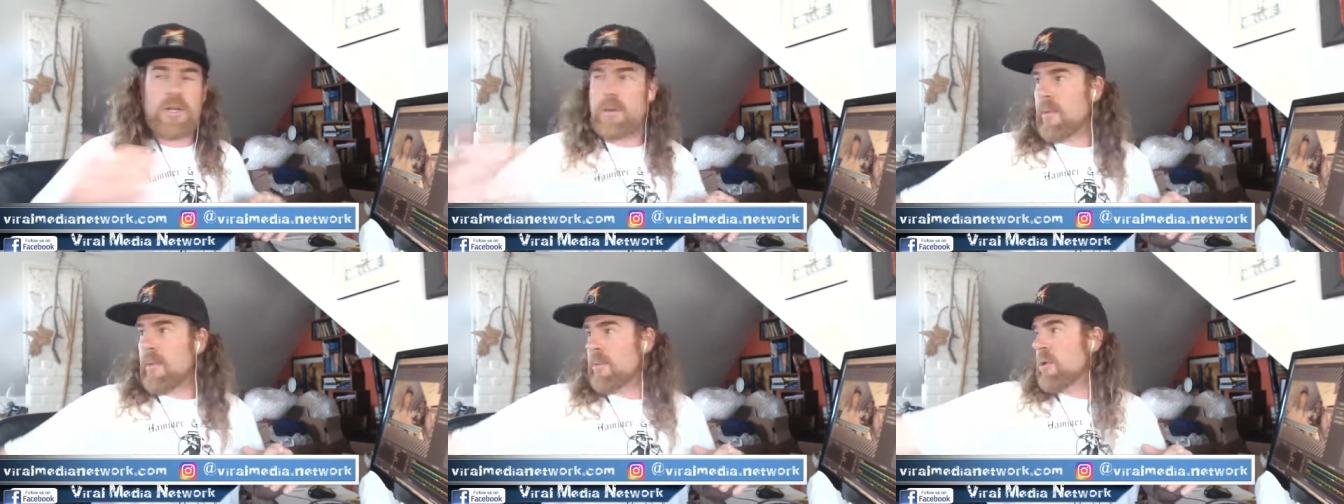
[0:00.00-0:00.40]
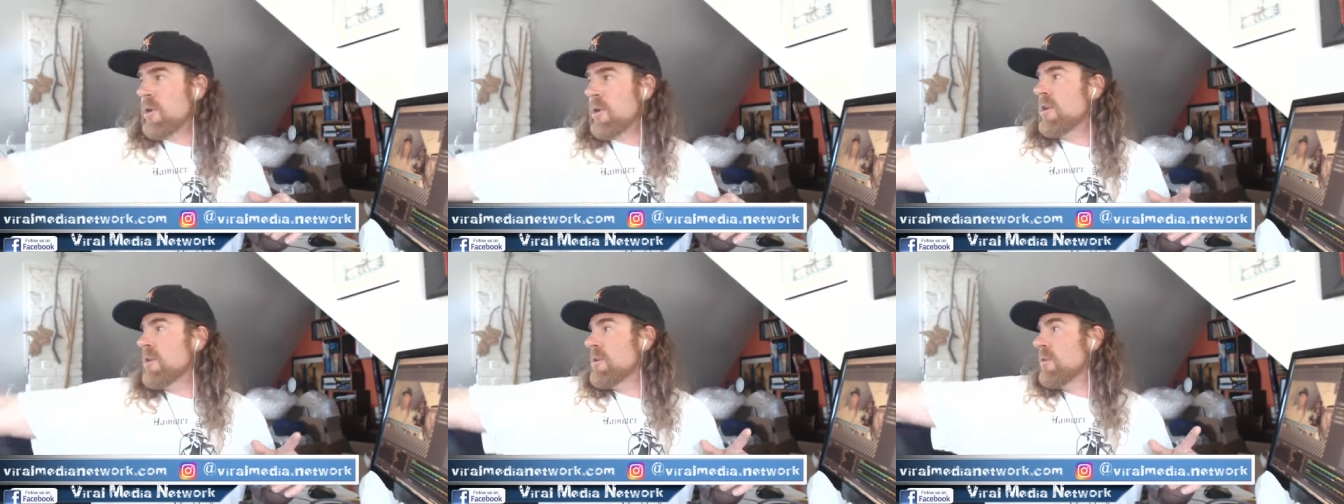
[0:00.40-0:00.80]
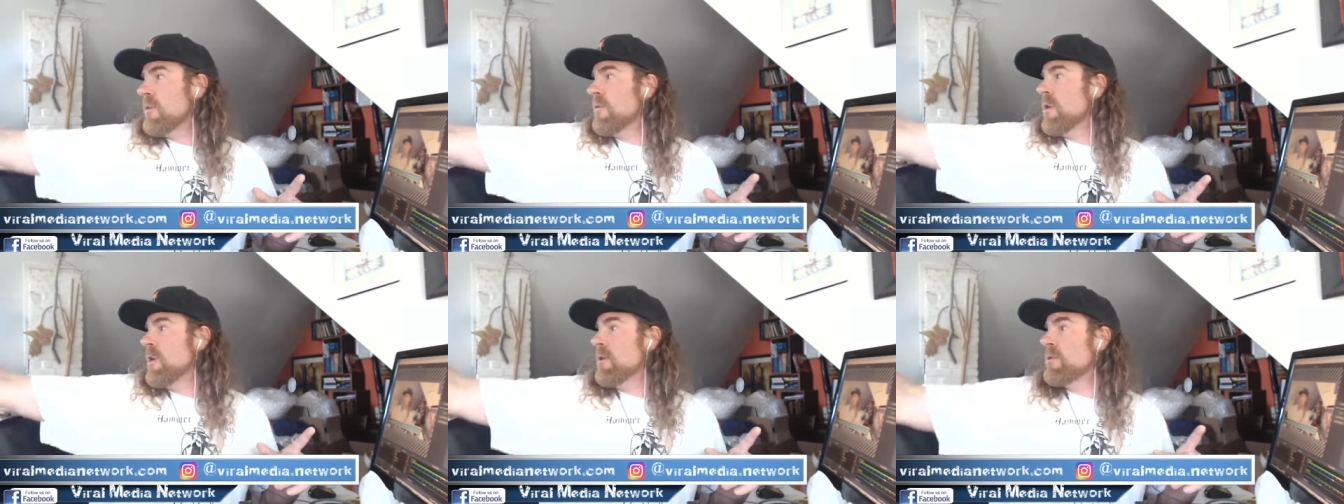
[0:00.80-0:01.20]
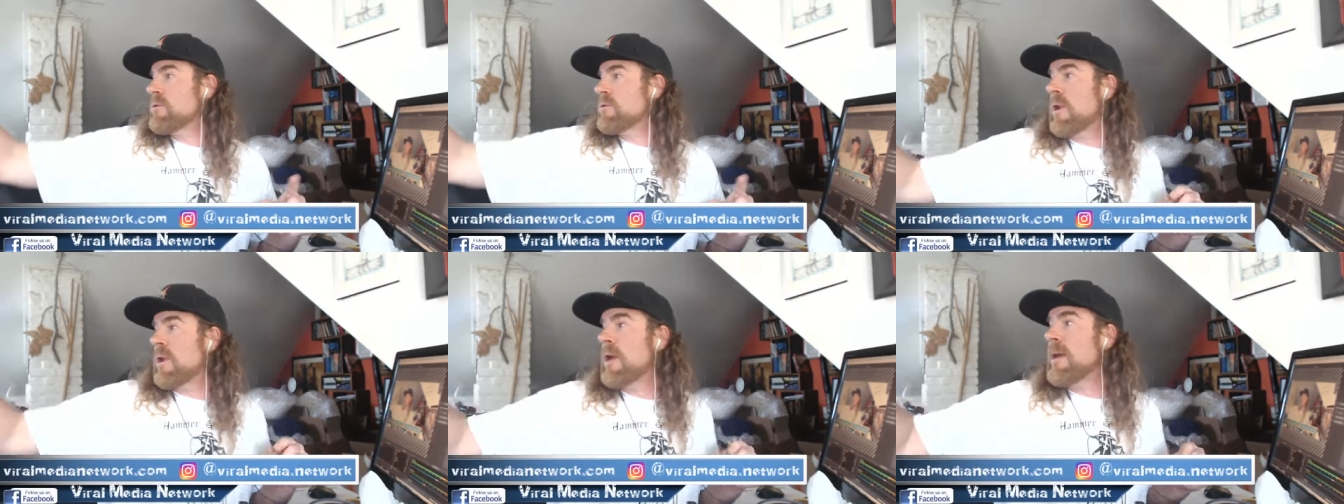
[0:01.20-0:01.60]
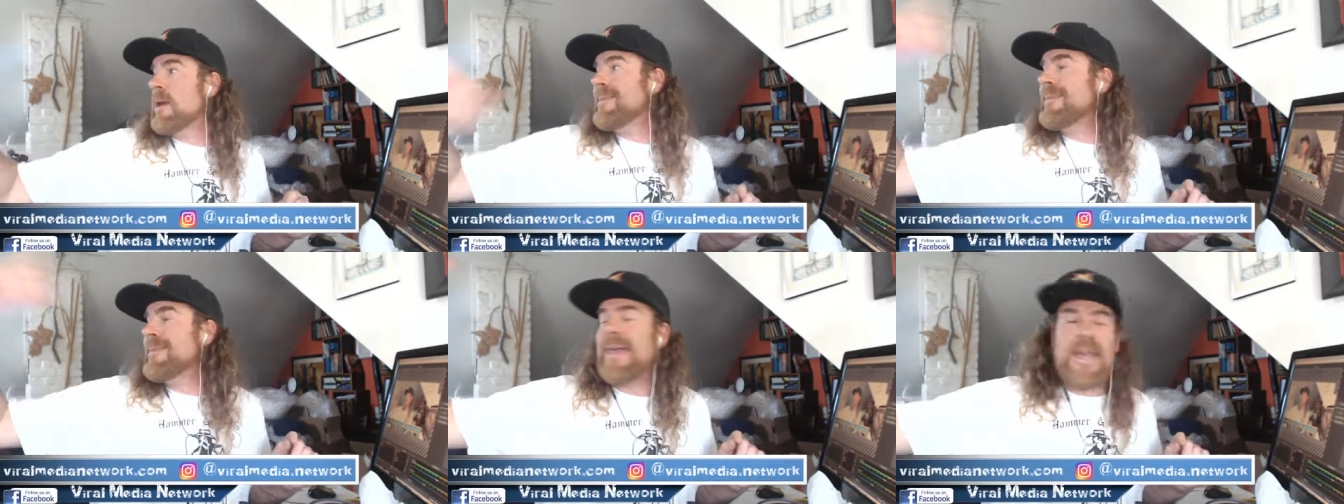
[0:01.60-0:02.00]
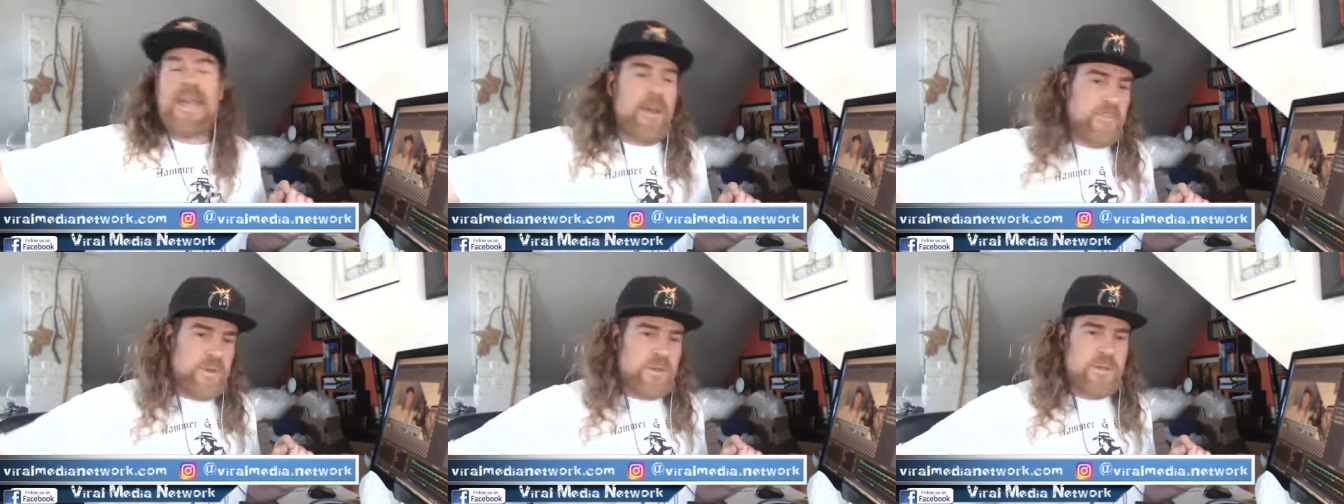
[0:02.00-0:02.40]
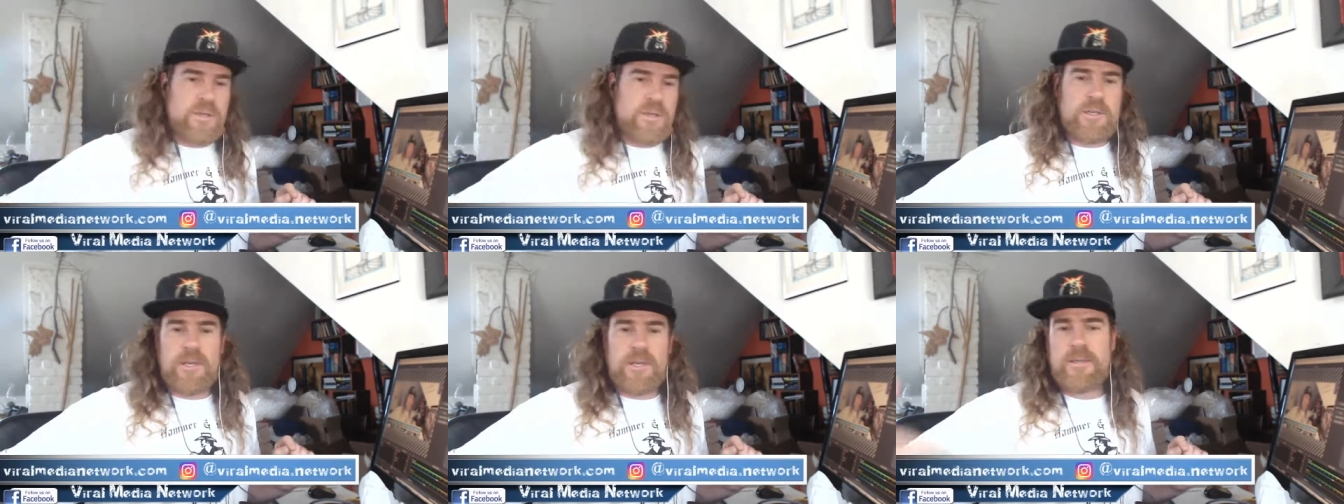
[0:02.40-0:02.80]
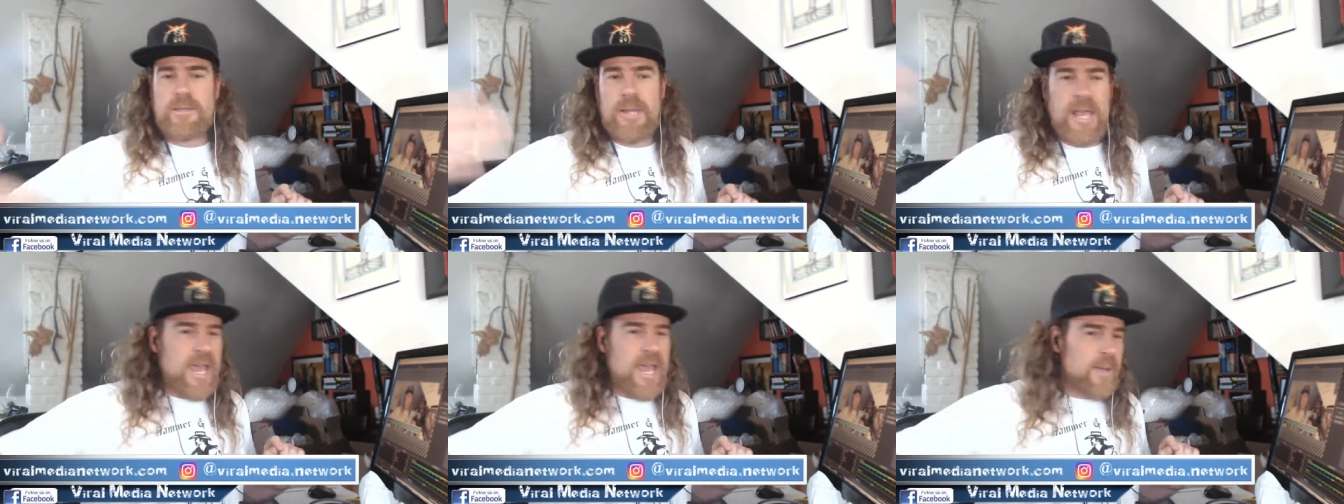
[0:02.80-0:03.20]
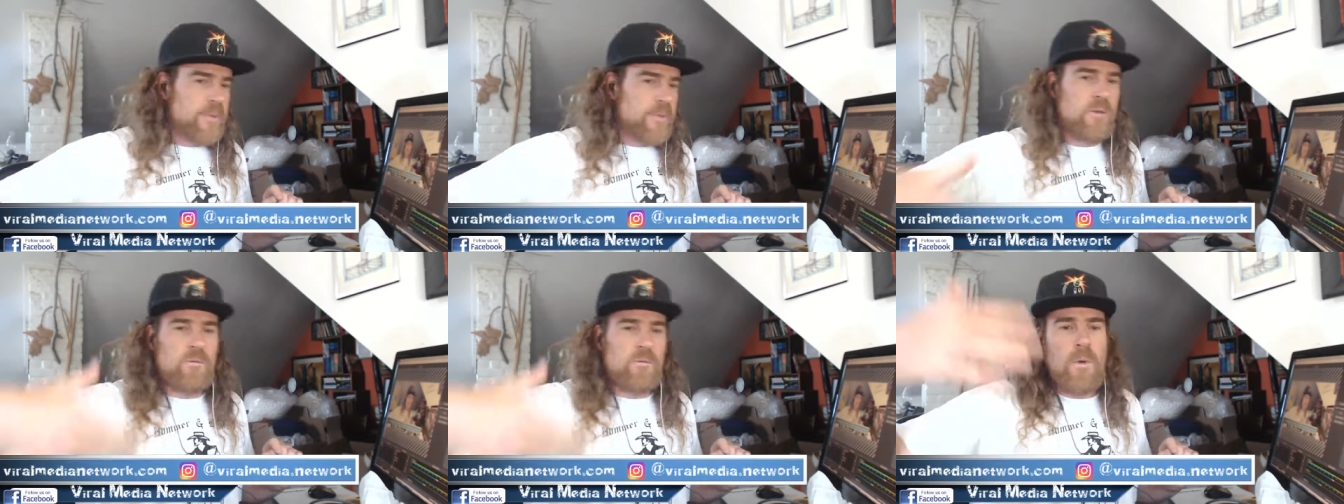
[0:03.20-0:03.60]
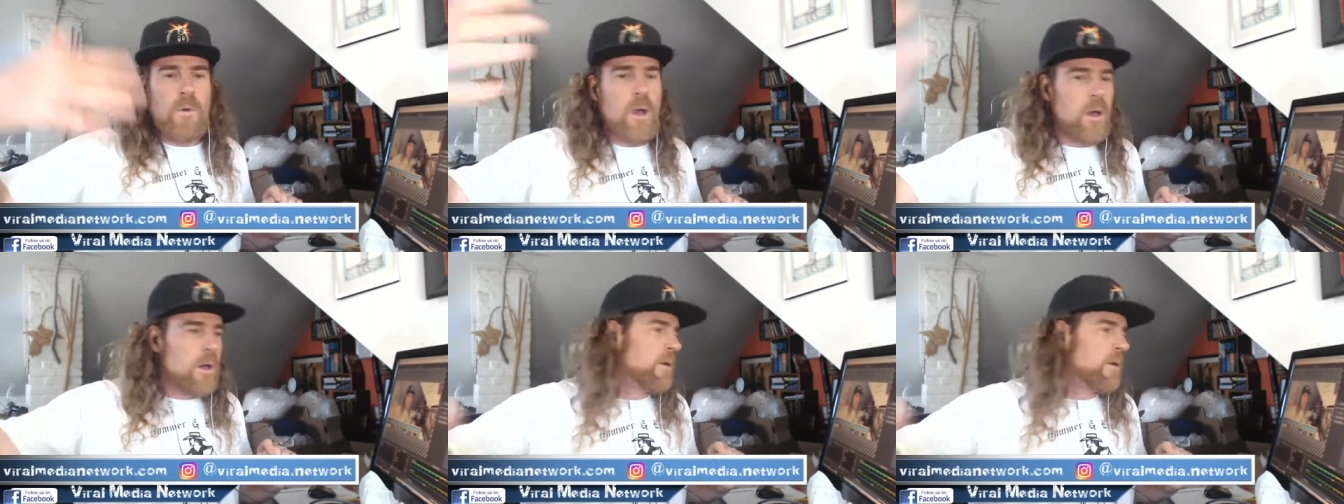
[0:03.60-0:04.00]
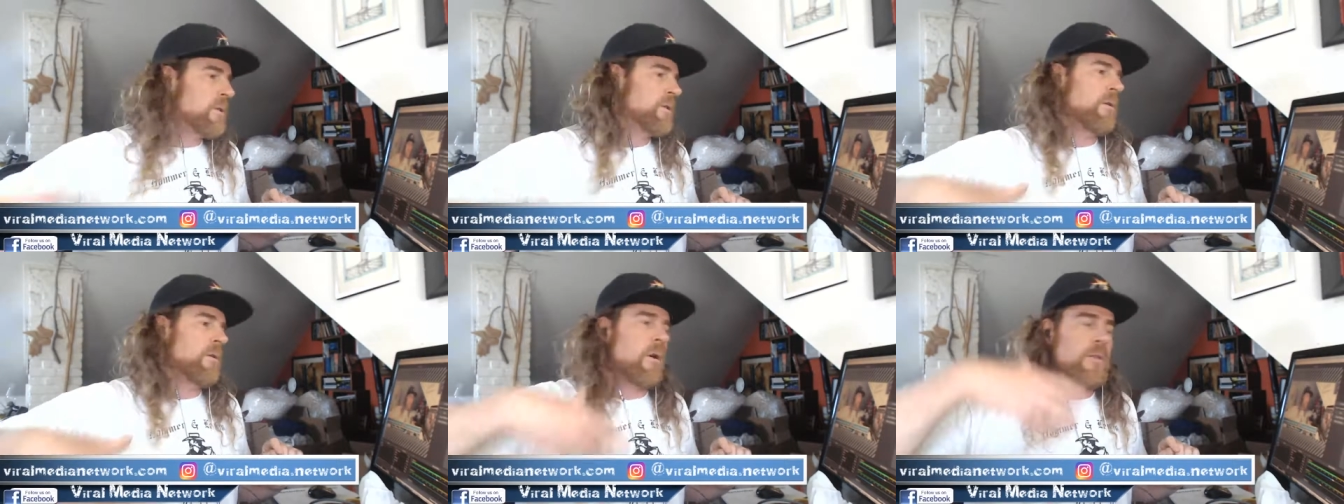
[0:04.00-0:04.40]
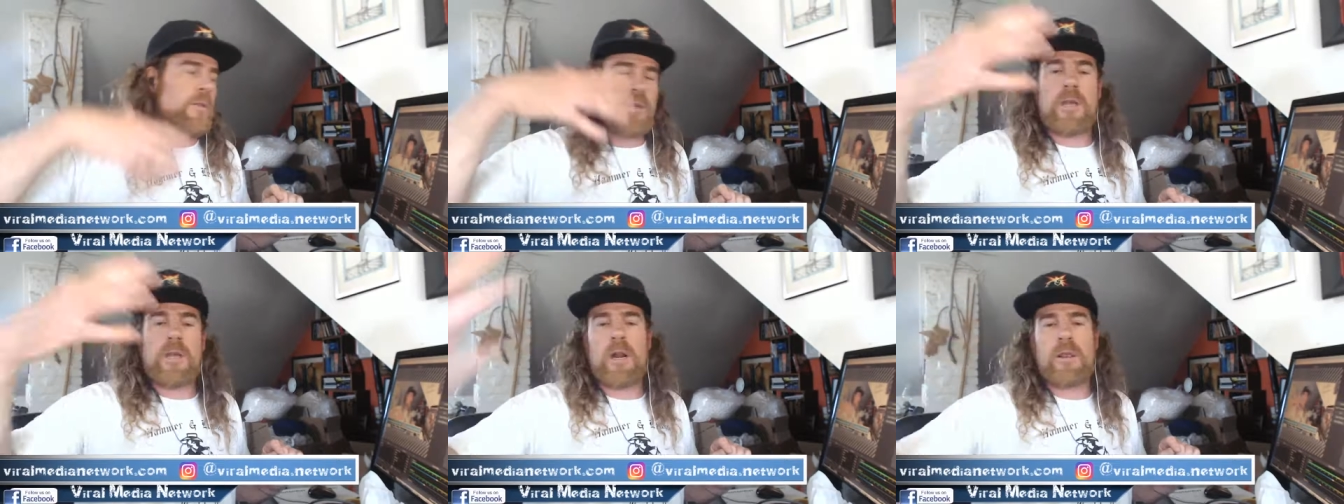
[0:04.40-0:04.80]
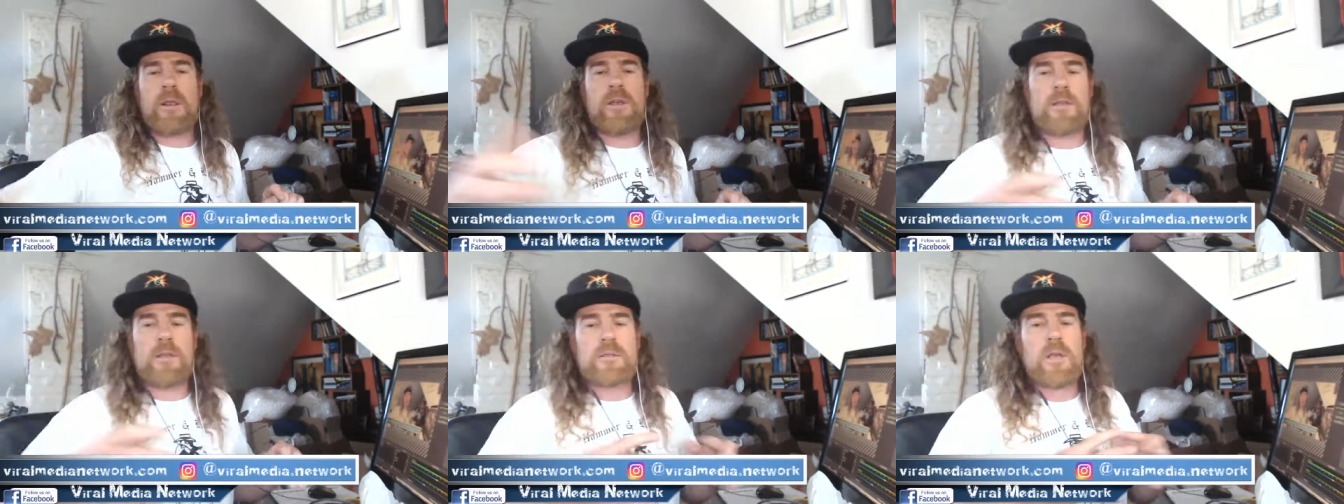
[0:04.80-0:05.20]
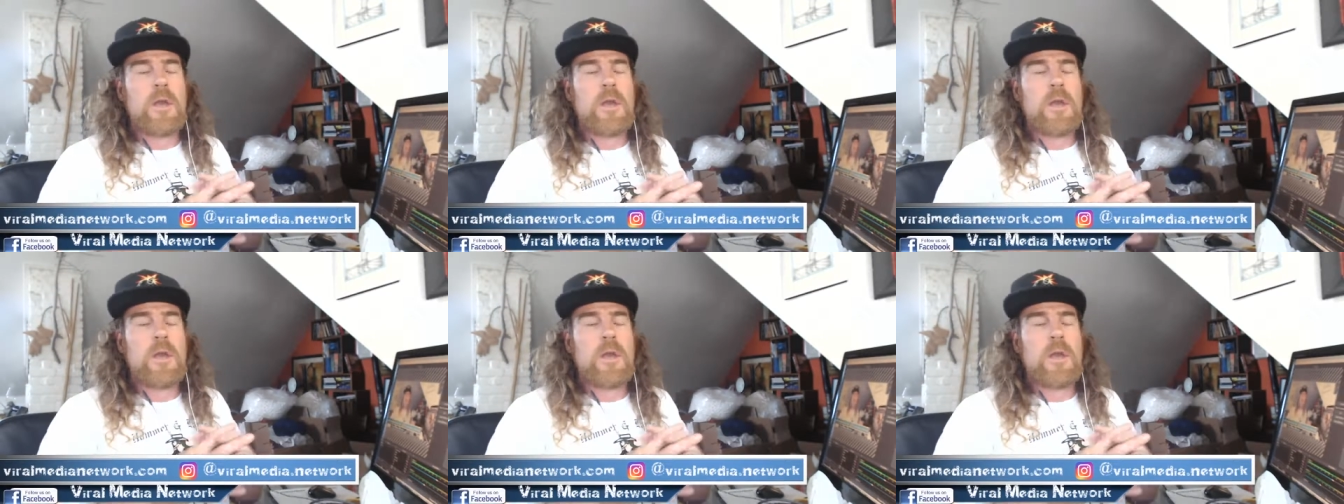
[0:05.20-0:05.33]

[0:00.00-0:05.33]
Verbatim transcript: I'm, I'm looking at it over here to try lamps. She sells lamps and rugs and all these kind of things.